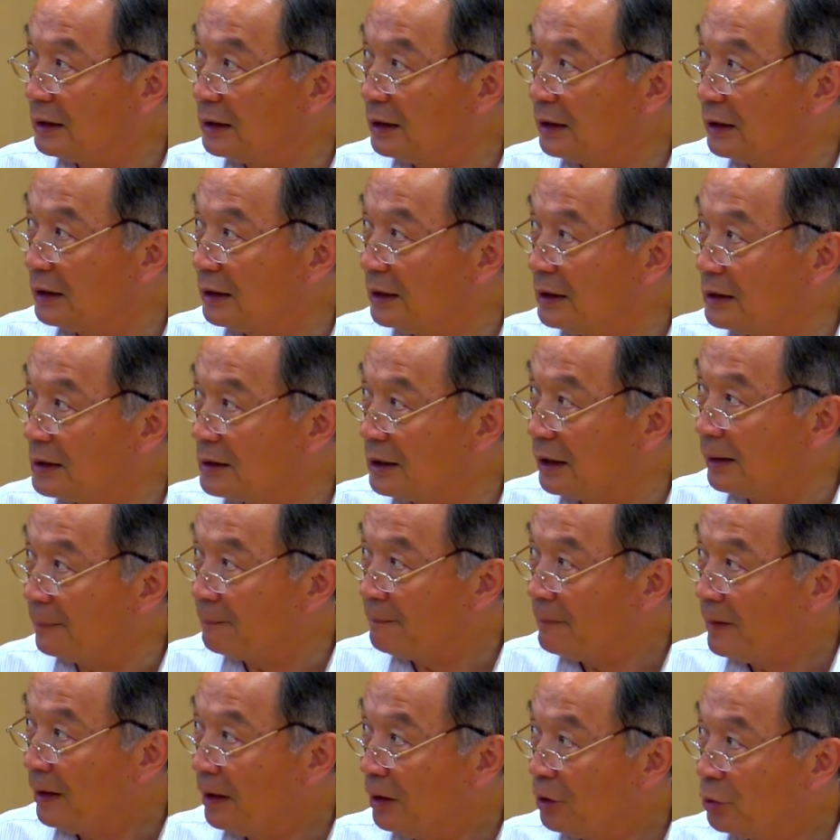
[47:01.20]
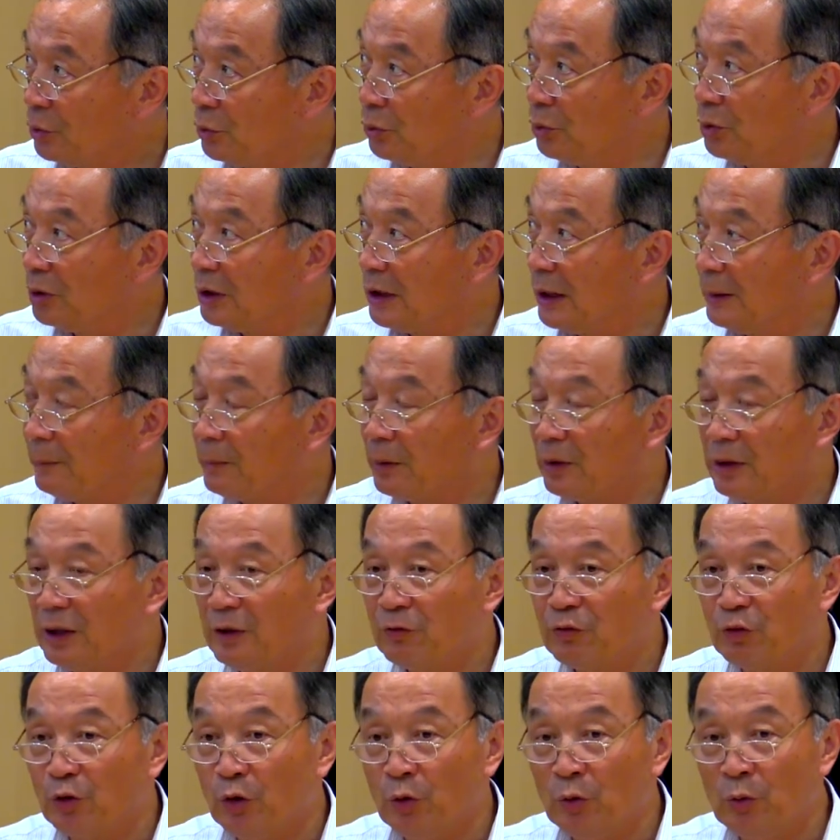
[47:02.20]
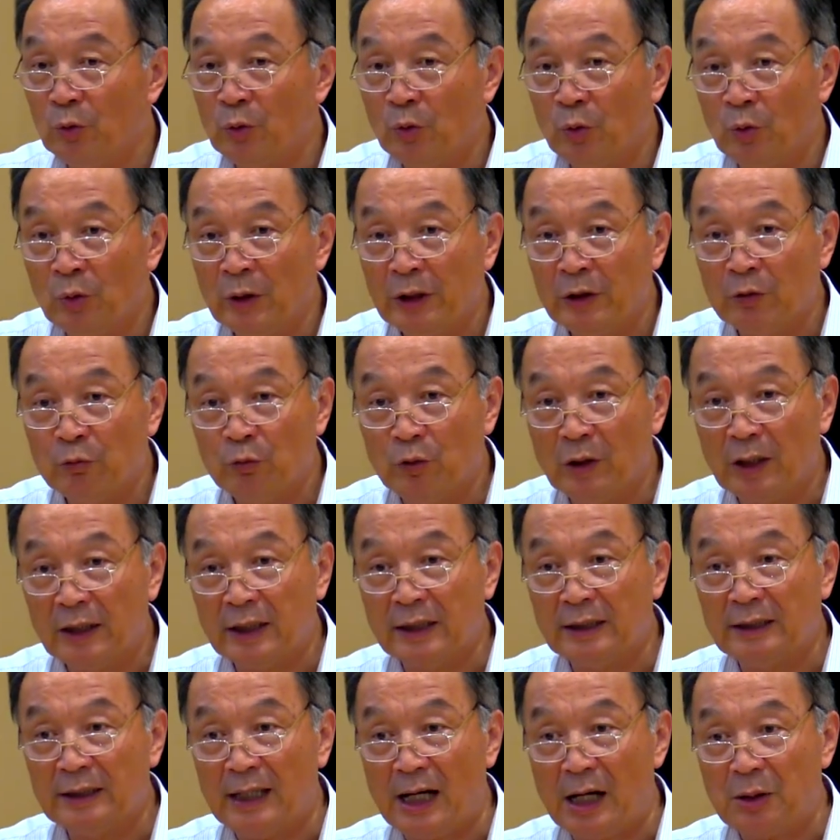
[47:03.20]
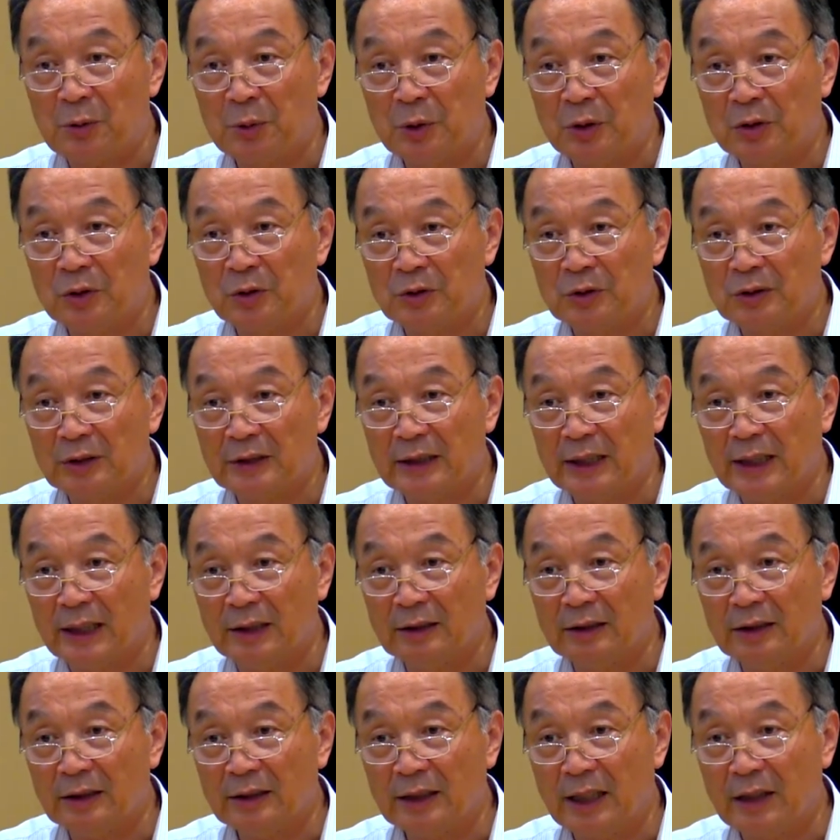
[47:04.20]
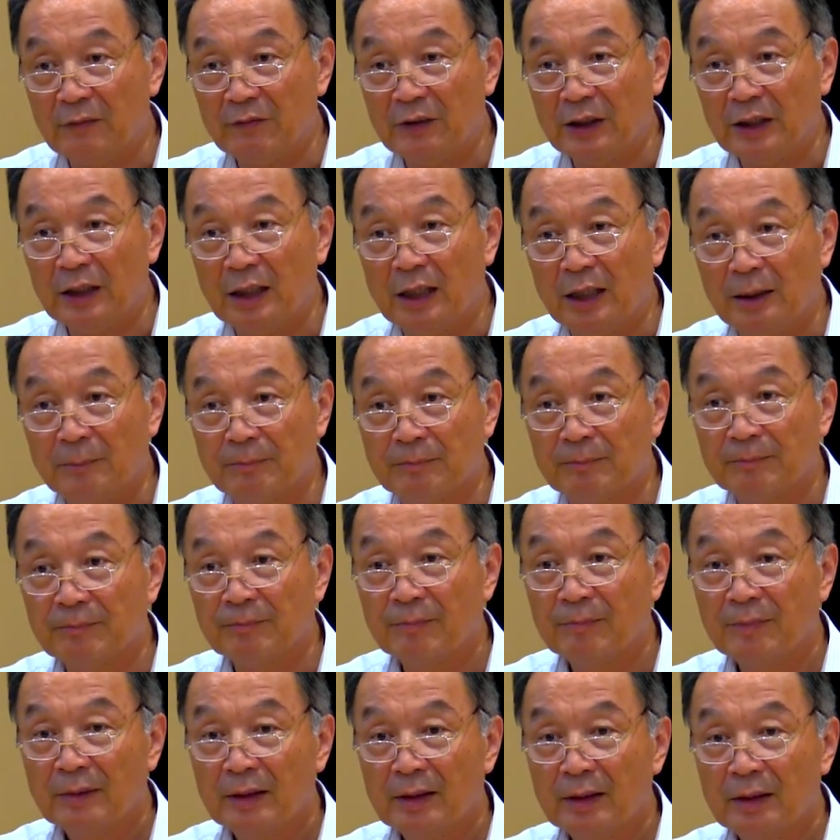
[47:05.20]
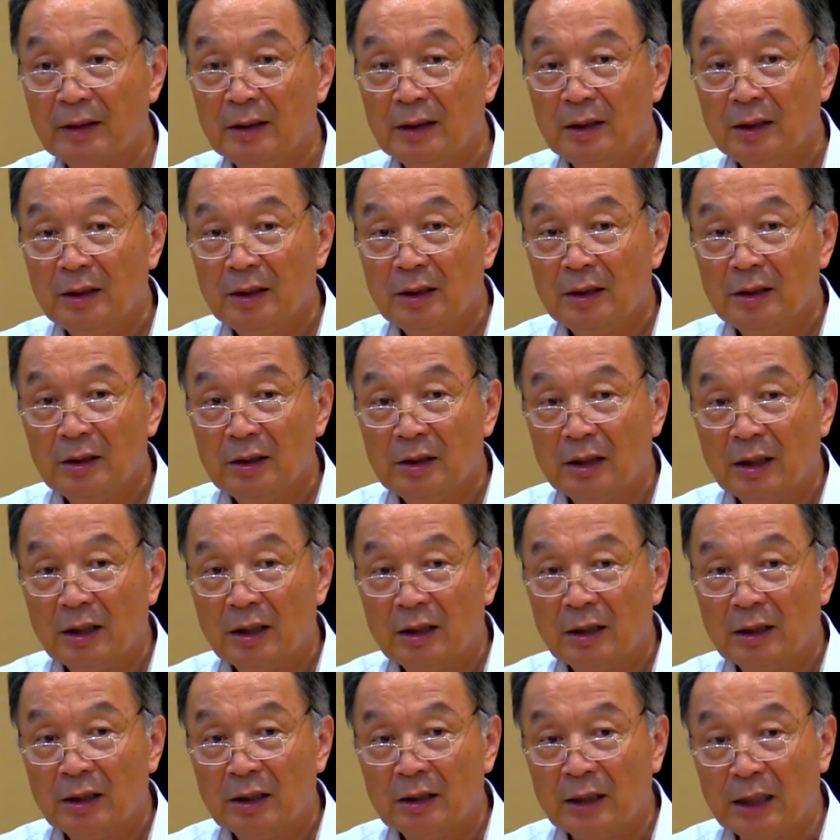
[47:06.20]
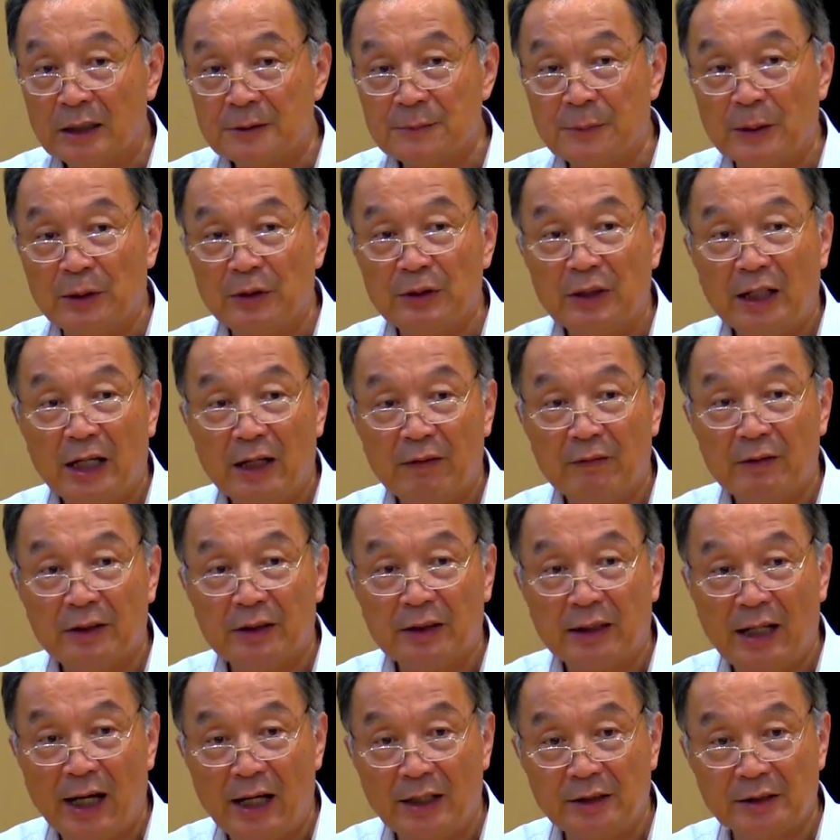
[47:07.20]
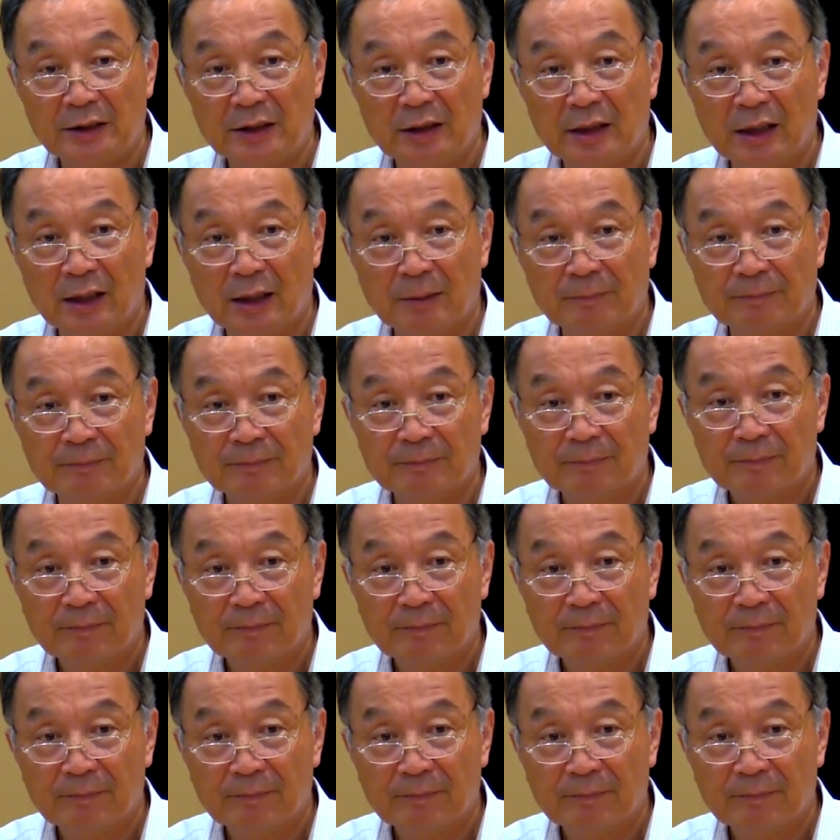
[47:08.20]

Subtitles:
this rural labor, if only work in the agriculture, they cannot have income, especially have a cash income.